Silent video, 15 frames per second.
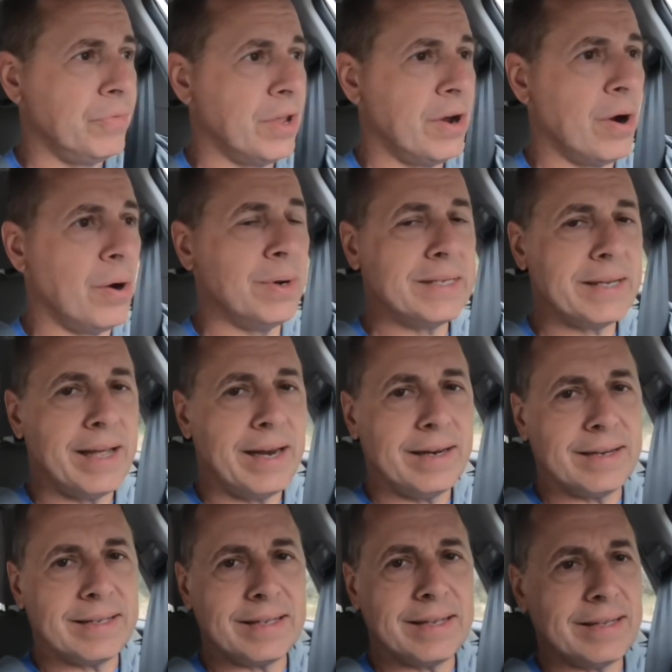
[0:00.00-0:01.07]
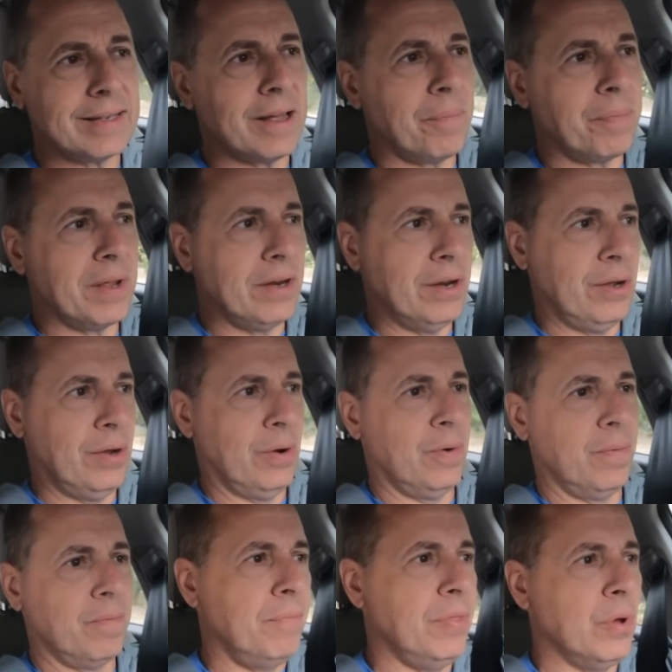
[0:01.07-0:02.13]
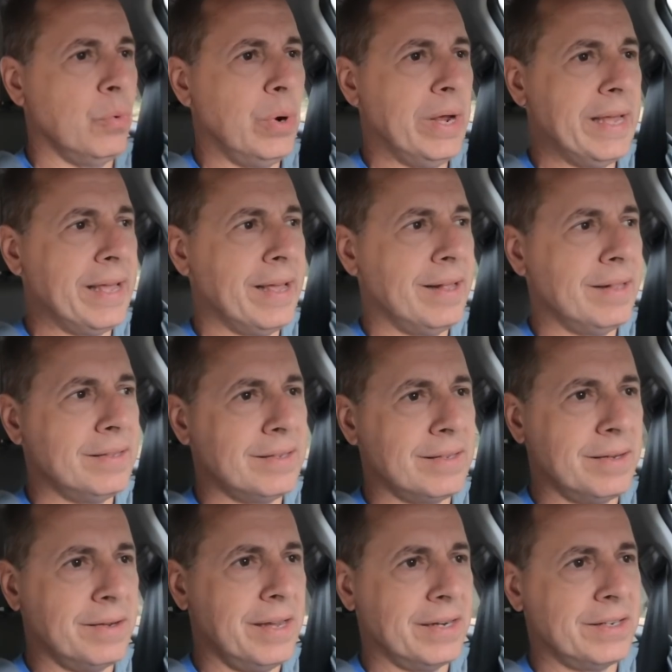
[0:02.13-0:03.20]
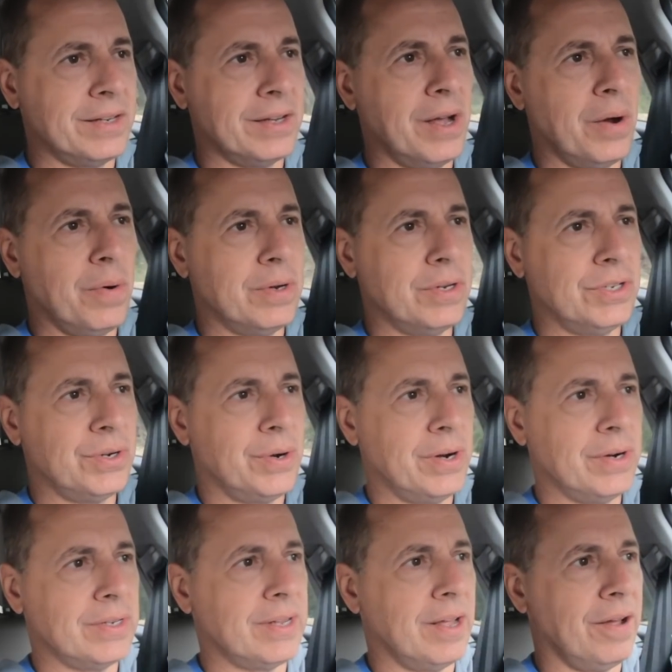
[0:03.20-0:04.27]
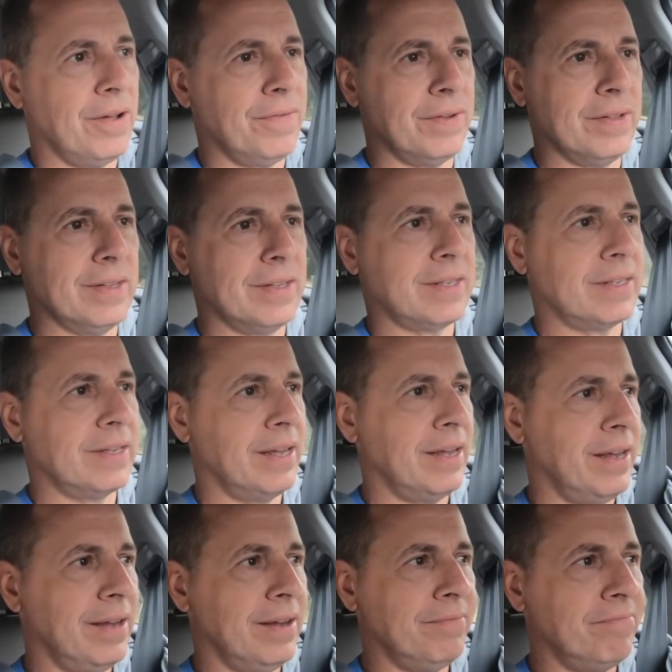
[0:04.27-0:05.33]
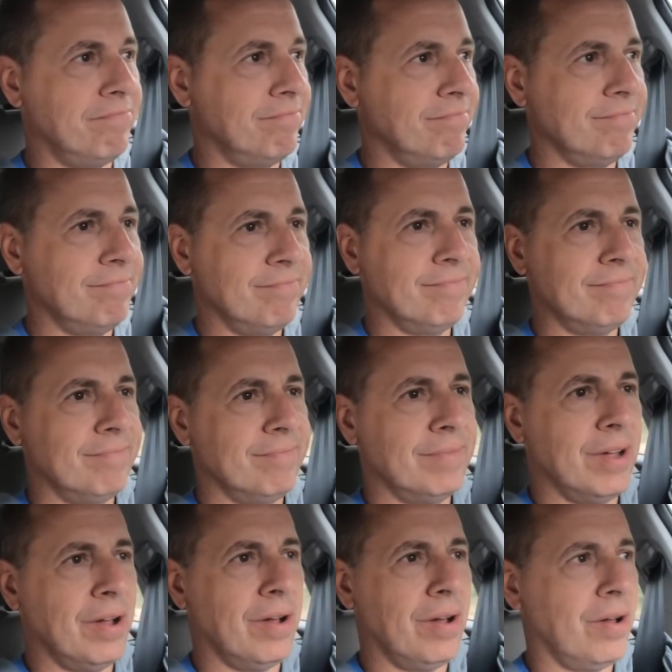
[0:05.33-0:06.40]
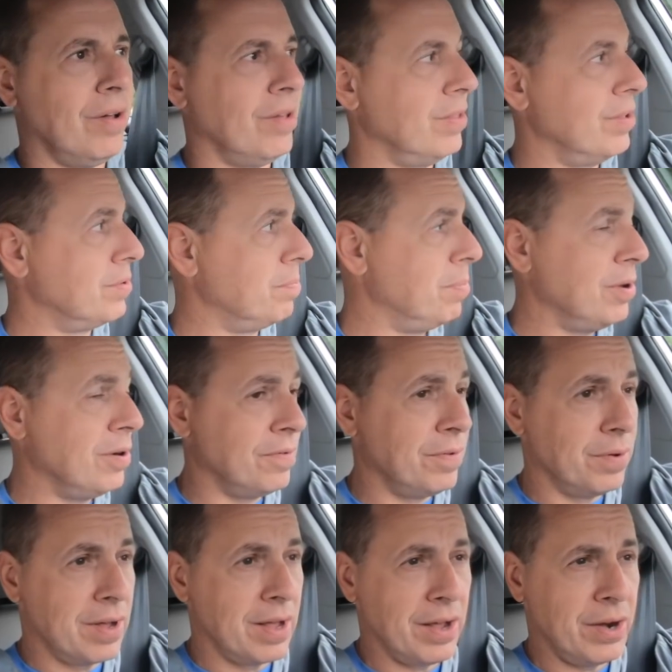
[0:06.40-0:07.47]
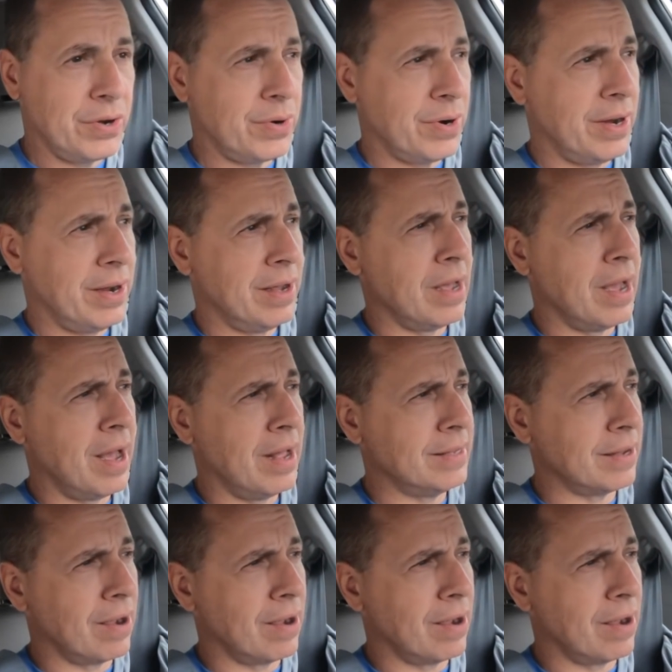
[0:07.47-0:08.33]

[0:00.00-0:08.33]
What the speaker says: You're always getting to see something new. And the weekends, you get to go enjoy yourself and see all this beautiful country, God's